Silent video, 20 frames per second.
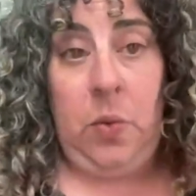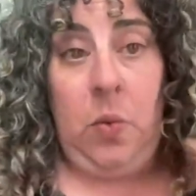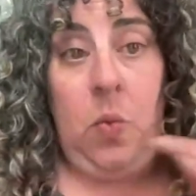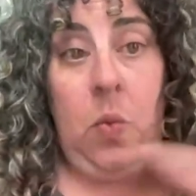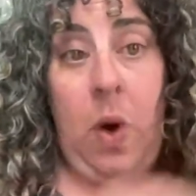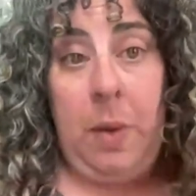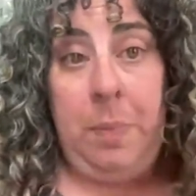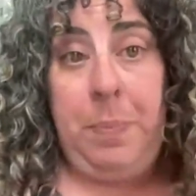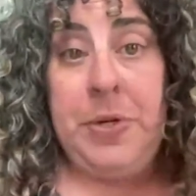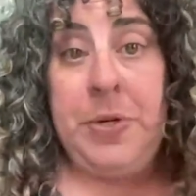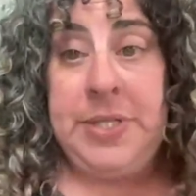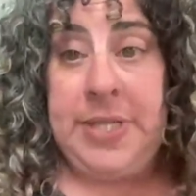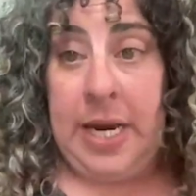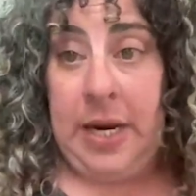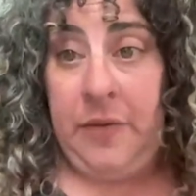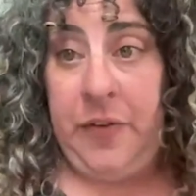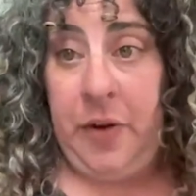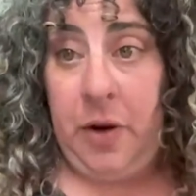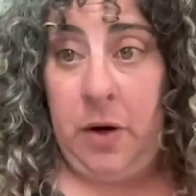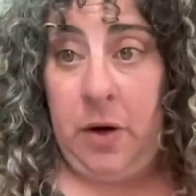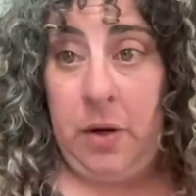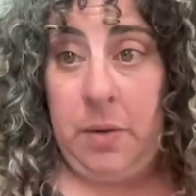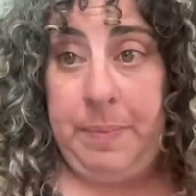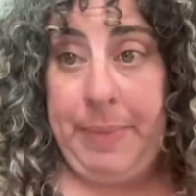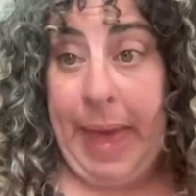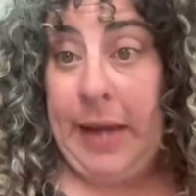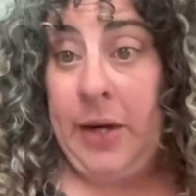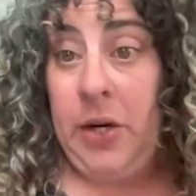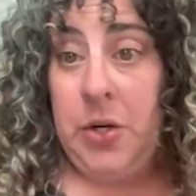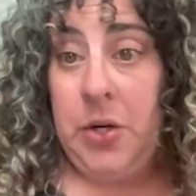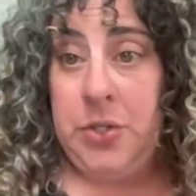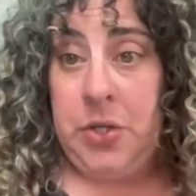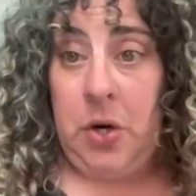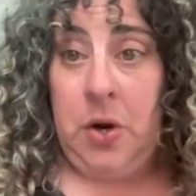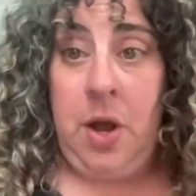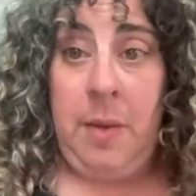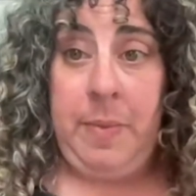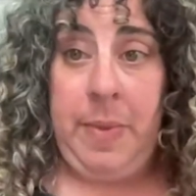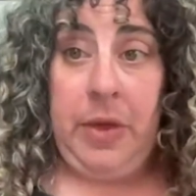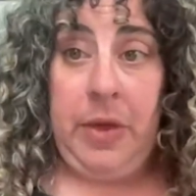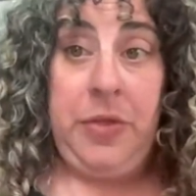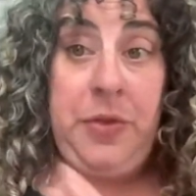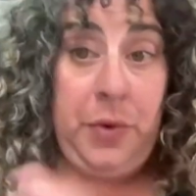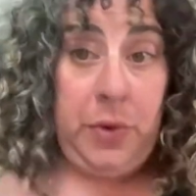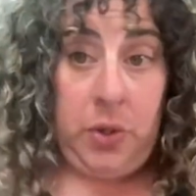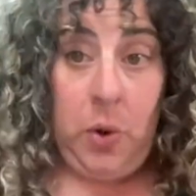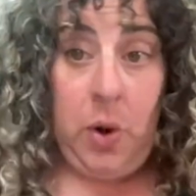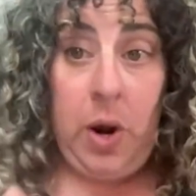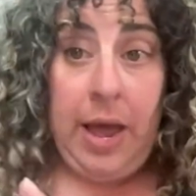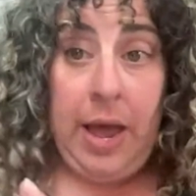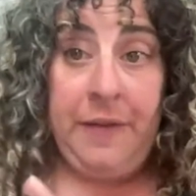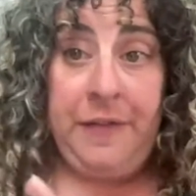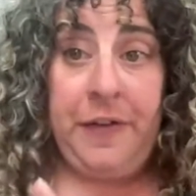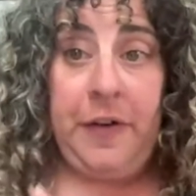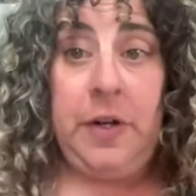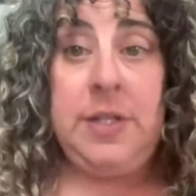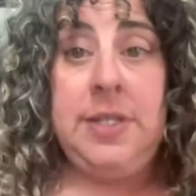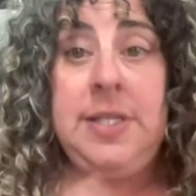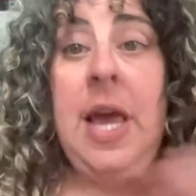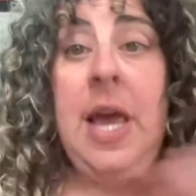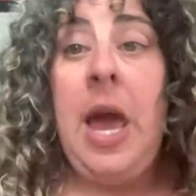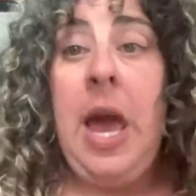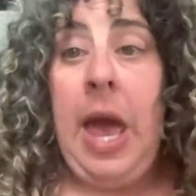what % of your backers are coming through your efforts